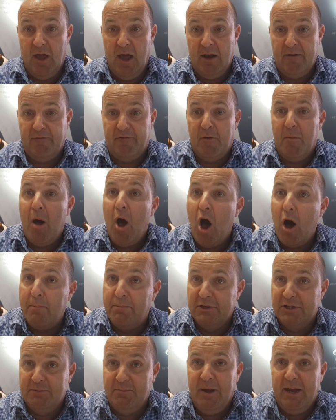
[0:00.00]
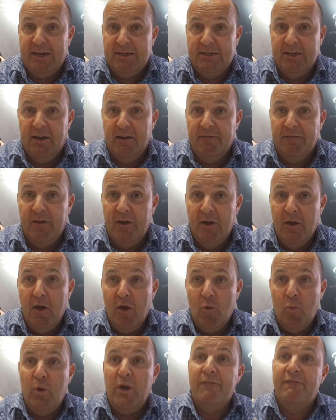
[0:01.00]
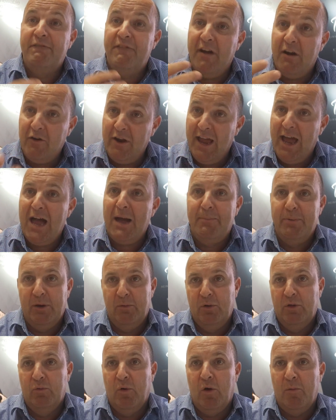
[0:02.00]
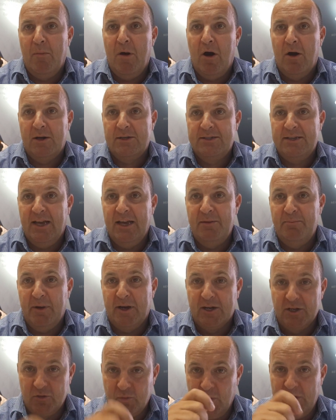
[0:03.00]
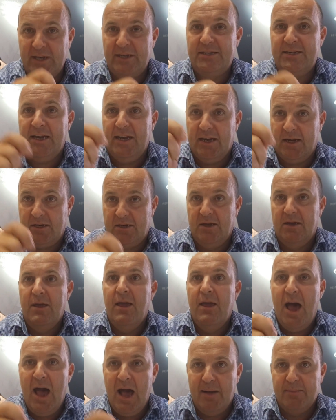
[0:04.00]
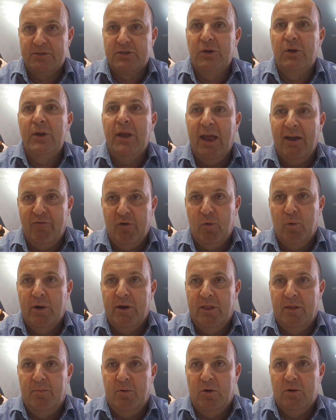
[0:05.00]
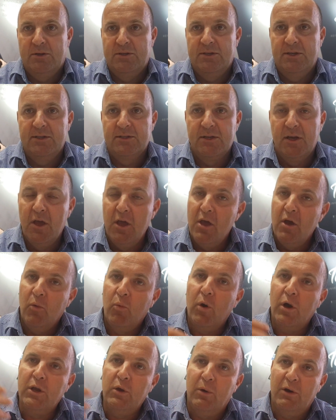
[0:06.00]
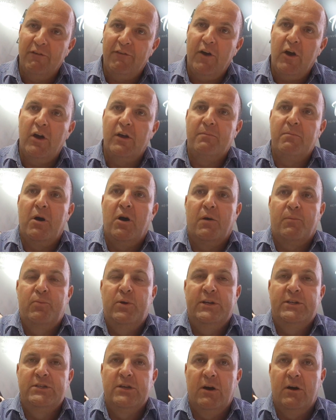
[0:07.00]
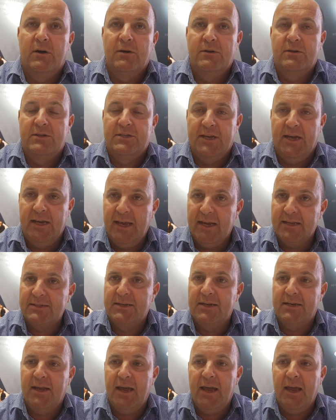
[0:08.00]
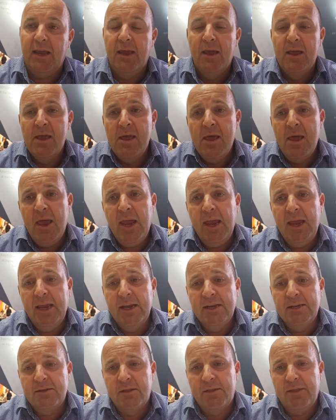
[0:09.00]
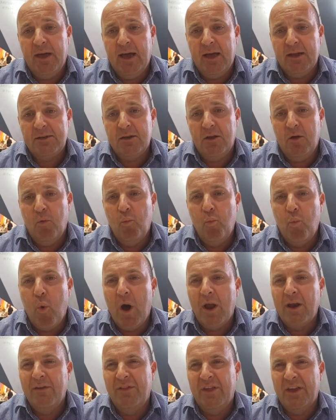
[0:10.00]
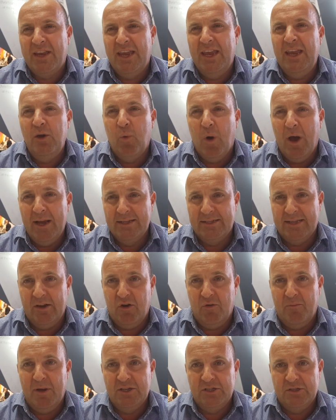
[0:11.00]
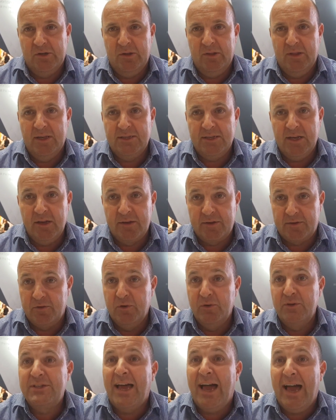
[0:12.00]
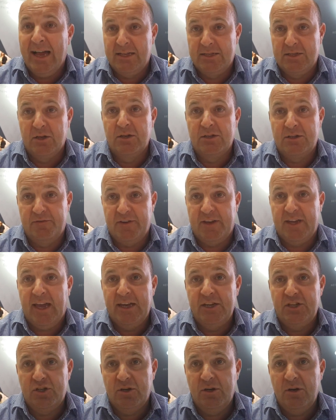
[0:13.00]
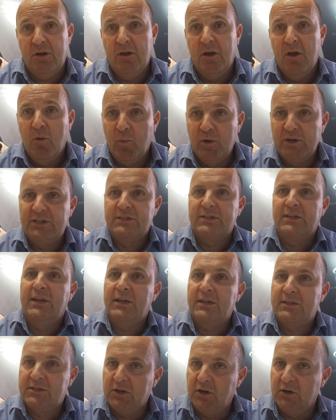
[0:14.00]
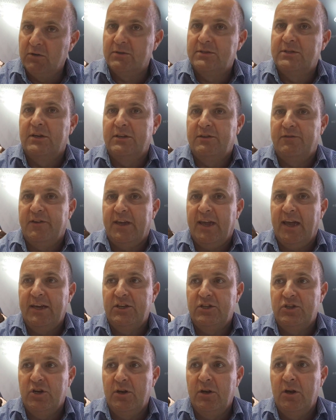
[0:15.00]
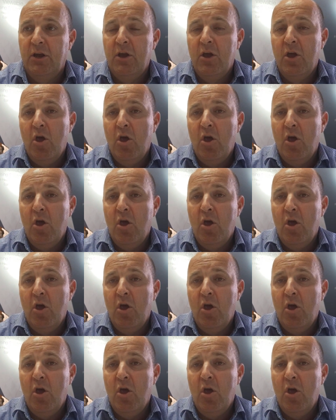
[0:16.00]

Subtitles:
And from our perspective, we're very happy with what Marc said, because we tick absolutely every one of the boxes. What you will have heard Marc Pritchard say yesterday is that one of the key ways they are measuring this is through tag certification, which is an external certification.